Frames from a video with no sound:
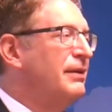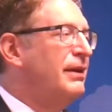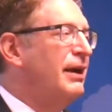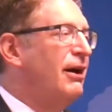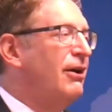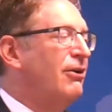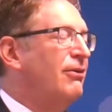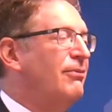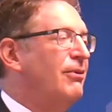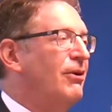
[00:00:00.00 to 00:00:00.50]

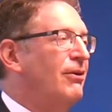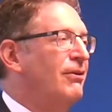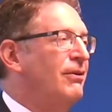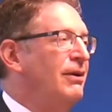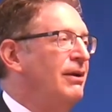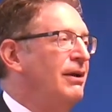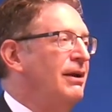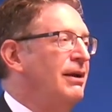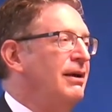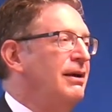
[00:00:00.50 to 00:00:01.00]
Terrible.
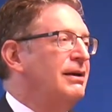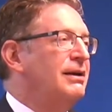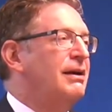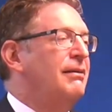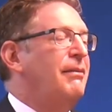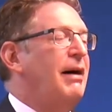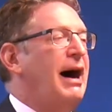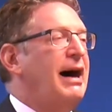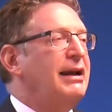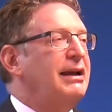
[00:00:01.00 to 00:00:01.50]

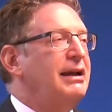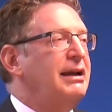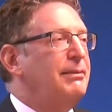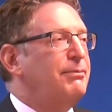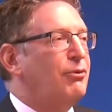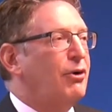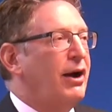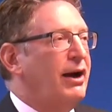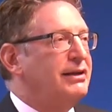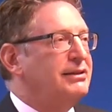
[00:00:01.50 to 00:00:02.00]
Commodity
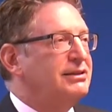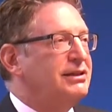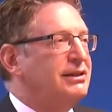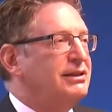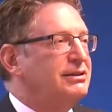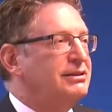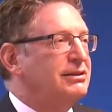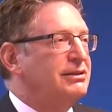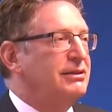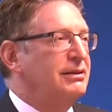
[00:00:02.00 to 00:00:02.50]

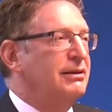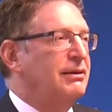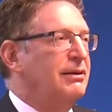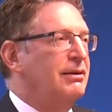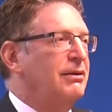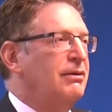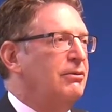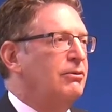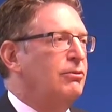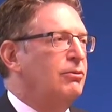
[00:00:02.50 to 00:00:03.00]
prices
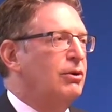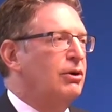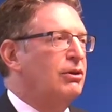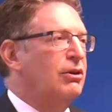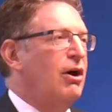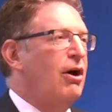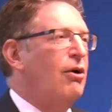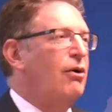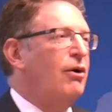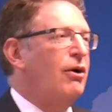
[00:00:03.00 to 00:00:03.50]
were
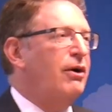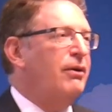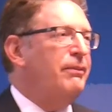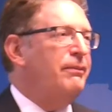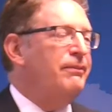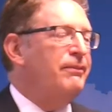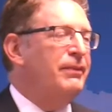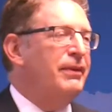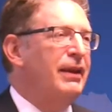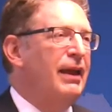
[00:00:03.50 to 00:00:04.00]

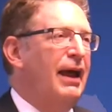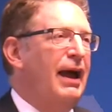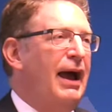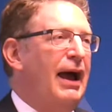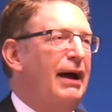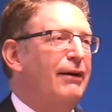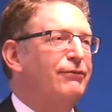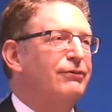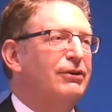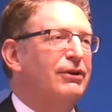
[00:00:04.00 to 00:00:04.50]
lower
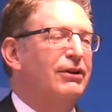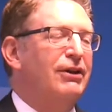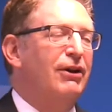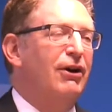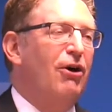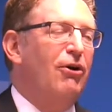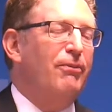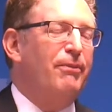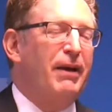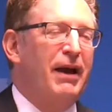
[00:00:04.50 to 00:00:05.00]
after the
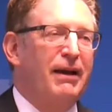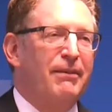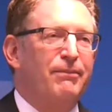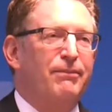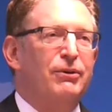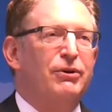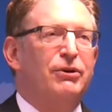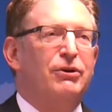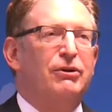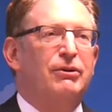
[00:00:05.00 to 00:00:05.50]

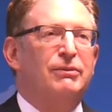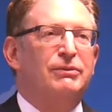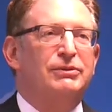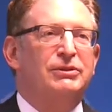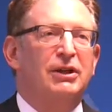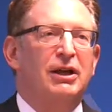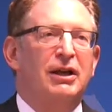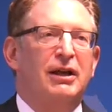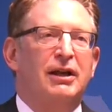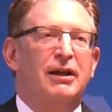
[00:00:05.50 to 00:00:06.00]
OPEC booms.